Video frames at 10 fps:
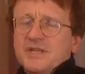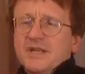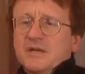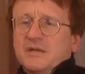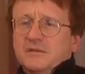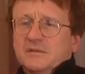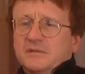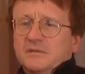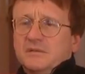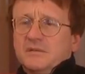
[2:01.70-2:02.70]
singer,
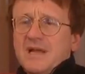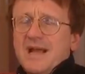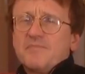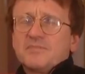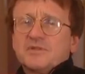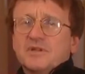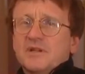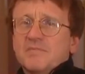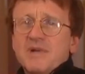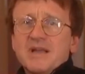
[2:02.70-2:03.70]

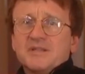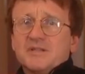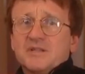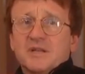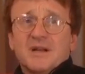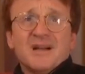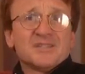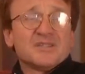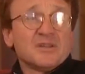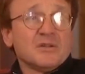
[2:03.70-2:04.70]
absolutely amazing singer. I
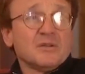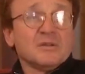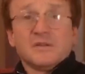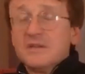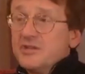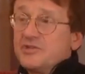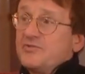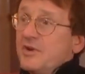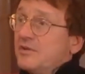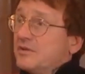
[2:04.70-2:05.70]
still
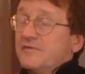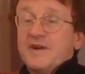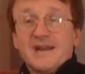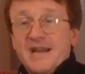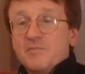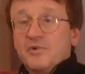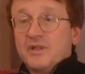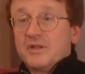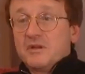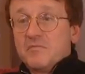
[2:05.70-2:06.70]
struggle to find
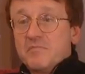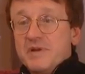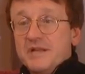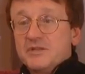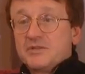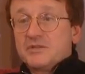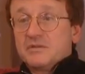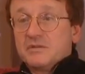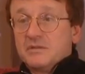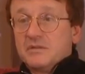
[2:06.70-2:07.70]
anybody that competes
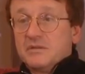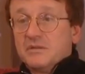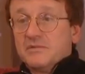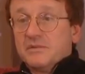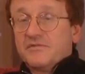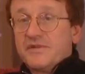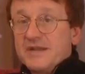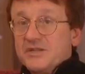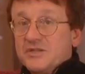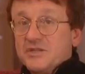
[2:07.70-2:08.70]
with
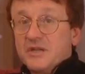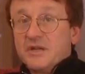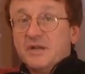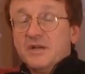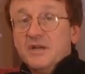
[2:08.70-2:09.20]
Fred as a singer.